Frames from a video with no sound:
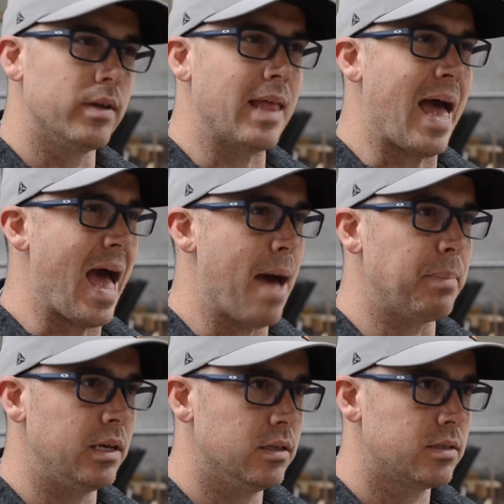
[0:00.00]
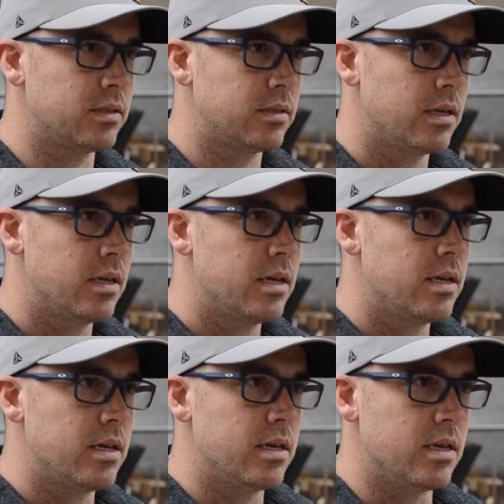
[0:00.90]
and the happiness
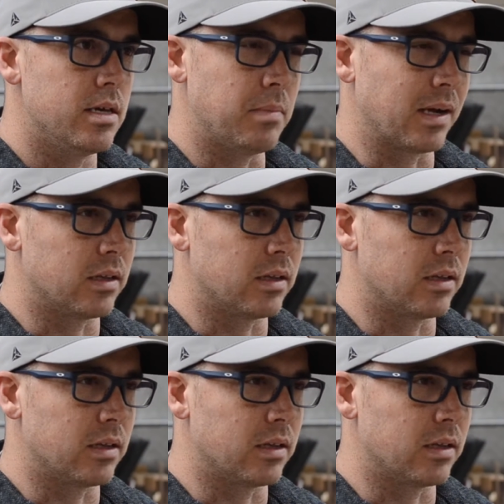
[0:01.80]
in my